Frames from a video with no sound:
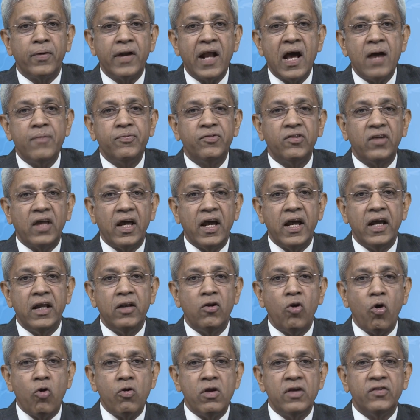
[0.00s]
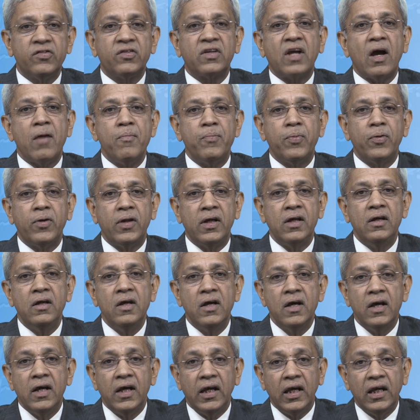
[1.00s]
perhaps a low risk company
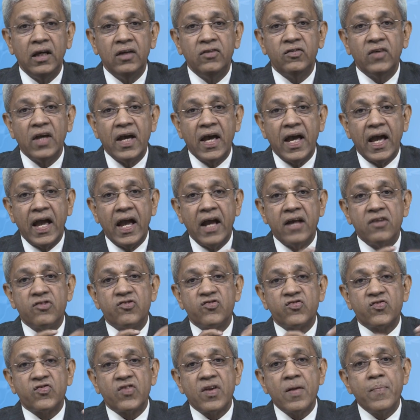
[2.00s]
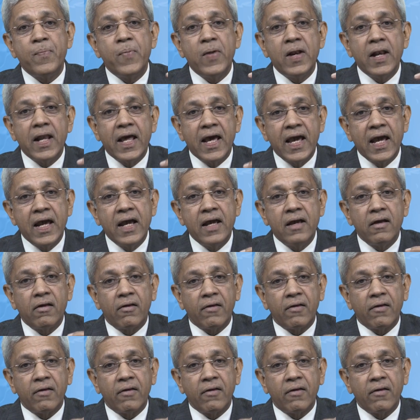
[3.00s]
is a AAA